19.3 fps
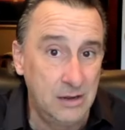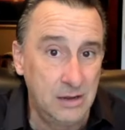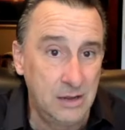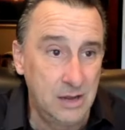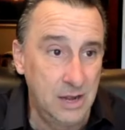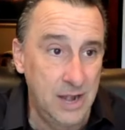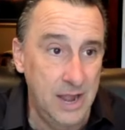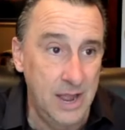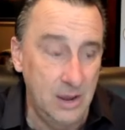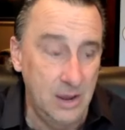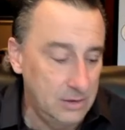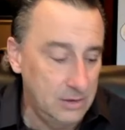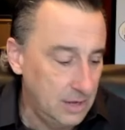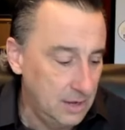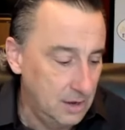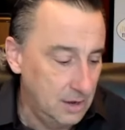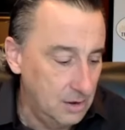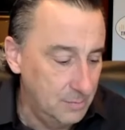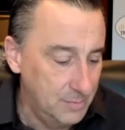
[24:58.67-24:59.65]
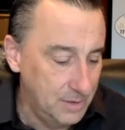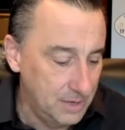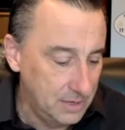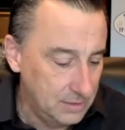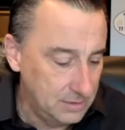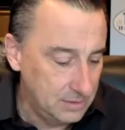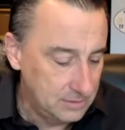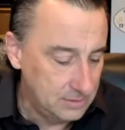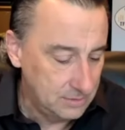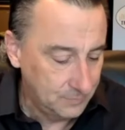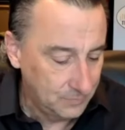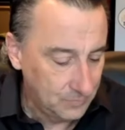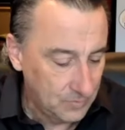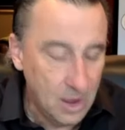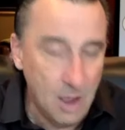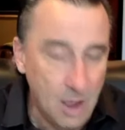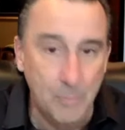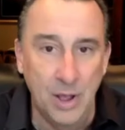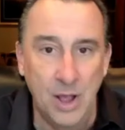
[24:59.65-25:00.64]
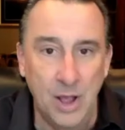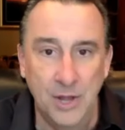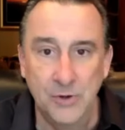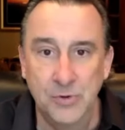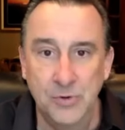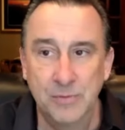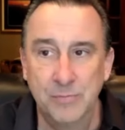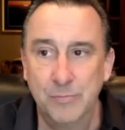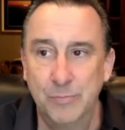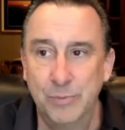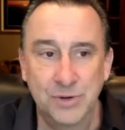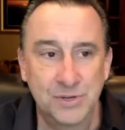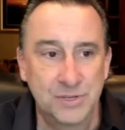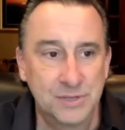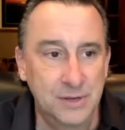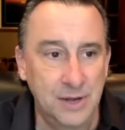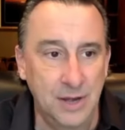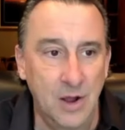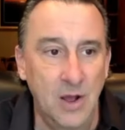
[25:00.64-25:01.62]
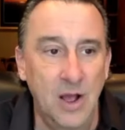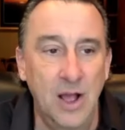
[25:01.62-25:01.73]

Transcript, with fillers: And now, you know, I mean, it's up a hundred percent, you know, a